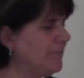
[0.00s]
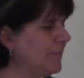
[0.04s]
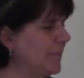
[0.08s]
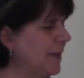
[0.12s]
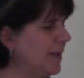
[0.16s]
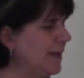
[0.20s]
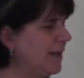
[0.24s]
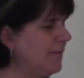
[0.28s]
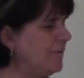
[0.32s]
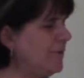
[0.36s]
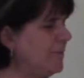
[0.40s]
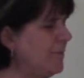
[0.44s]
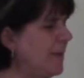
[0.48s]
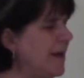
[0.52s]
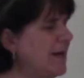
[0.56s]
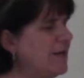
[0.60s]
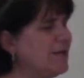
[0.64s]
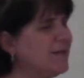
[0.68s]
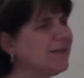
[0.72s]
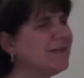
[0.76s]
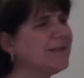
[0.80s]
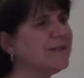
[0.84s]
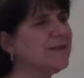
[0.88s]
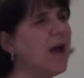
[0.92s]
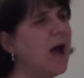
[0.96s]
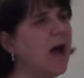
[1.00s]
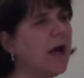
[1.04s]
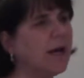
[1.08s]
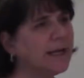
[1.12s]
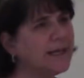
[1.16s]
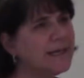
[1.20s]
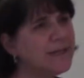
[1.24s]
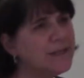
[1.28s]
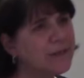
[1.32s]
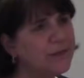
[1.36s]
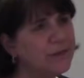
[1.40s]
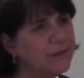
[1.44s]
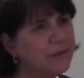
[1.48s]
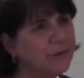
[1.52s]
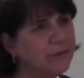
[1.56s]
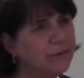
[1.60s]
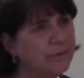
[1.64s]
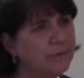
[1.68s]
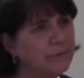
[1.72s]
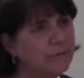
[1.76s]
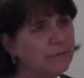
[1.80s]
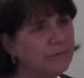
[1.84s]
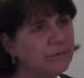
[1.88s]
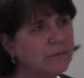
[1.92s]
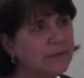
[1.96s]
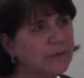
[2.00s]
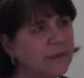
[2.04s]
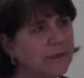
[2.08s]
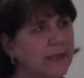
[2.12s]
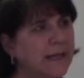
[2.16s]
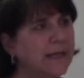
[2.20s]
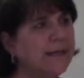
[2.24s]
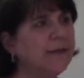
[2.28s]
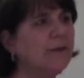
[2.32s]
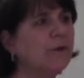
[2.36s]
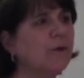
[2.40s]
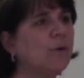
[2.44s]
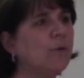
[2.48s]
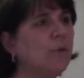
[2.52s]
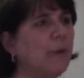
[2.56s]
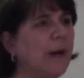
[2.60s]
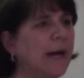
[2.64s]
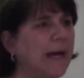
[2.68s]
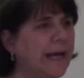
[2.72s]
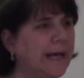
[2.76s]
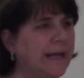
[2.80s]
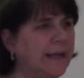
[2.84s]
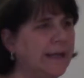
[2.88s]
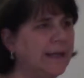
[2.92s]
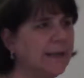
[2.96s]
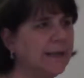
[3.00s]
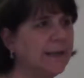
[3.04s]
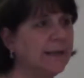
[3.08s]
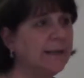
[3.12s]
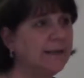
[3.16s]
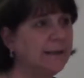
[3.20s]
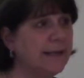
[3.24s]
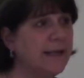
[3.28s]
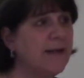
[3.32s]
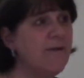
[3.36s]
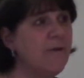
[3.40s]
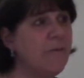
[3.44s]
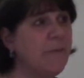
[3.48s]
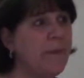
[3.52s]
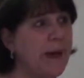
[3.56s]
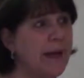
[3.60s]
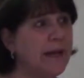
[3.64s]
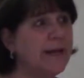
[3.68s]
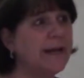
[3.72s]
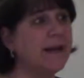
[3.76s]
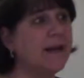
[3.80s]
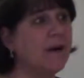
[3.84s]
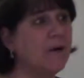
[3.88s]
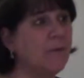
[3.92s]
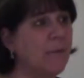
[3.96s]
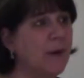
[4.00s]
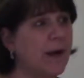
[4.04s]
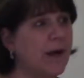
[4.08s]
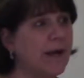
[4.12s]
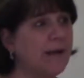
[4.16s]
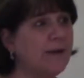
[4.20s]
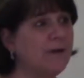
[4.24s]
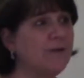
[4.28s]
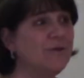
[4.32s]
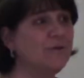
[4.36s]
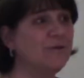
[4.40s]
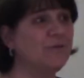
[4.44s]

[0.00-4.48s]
And if the patient's talking to you and they're awake, they have a patent airway.